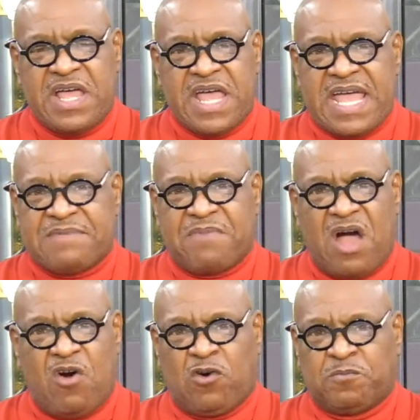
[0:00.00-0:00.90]
in my
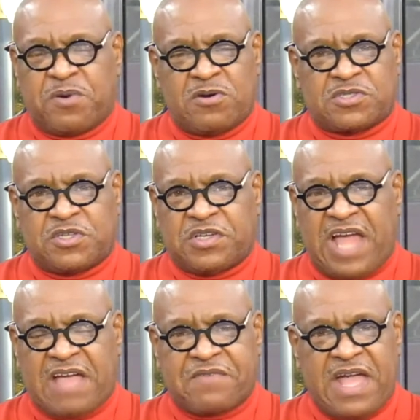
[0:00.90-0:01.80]
own personal
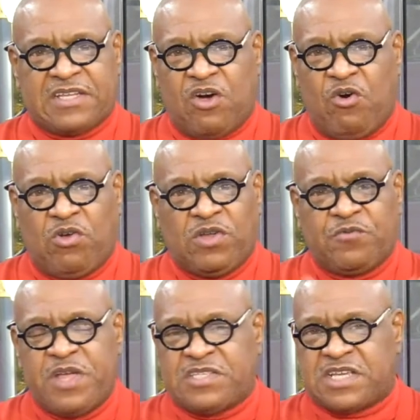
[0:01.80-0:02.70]
life. And the only
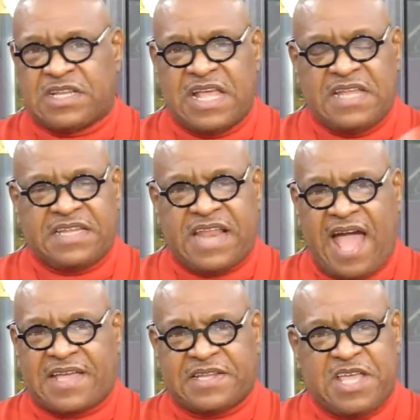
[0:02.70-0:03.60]
reason that
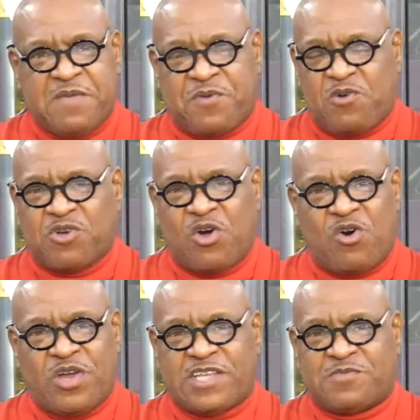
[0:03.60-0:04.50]
I can keep on
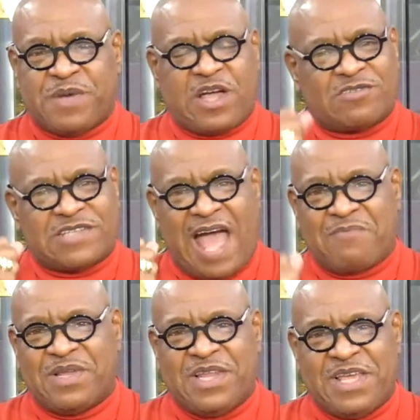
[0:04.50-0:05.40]
going is because I
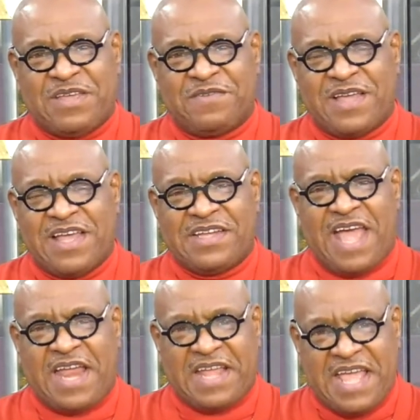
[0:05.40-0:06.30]
believe
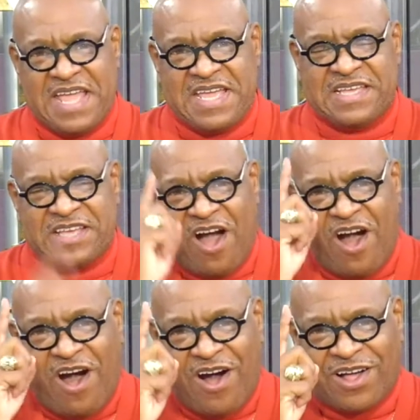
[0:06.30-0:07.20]
that He,
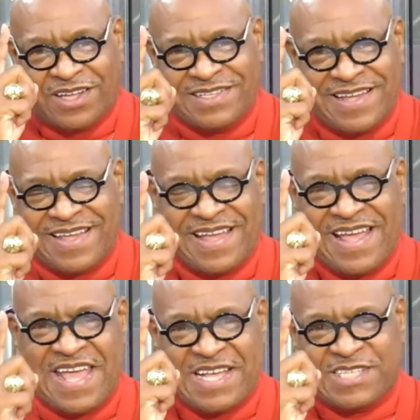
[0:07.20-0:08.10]
God,
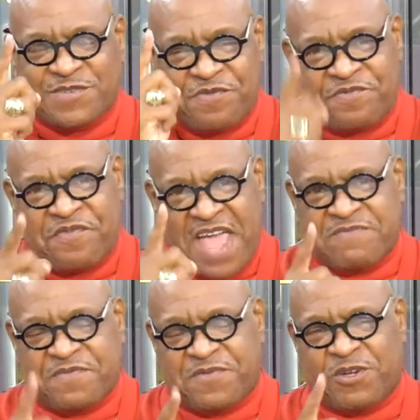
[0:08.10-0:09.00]
is
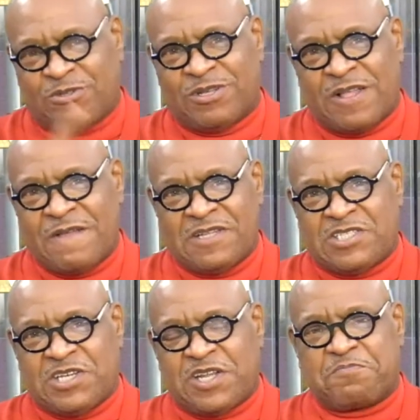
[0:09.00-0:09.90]
faithful
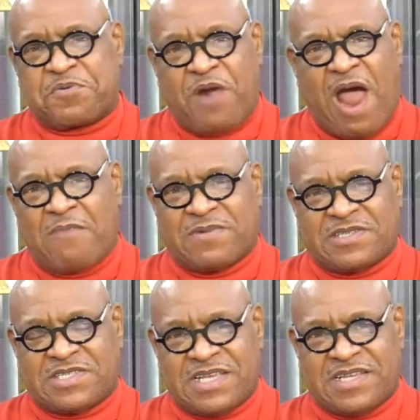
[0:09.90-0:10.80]
to the
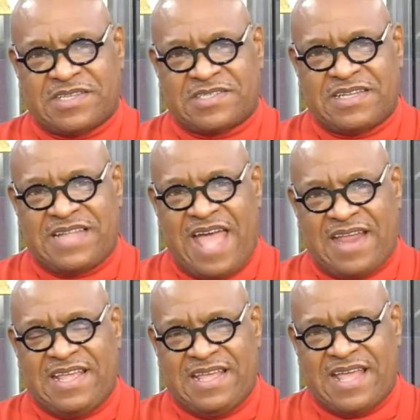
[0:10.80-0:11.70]
promises
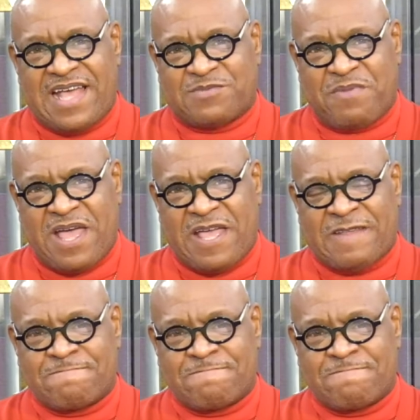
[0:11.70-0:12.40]
that He has made.